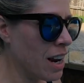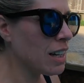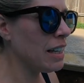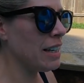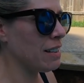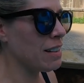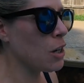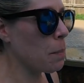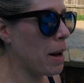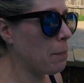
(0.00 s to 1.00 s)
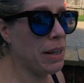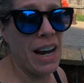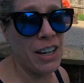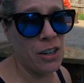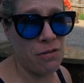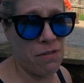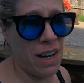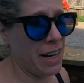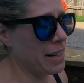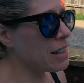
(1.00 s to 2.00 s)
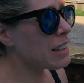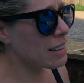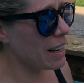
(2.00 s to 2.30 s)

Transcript: snuggliest little puppy I could find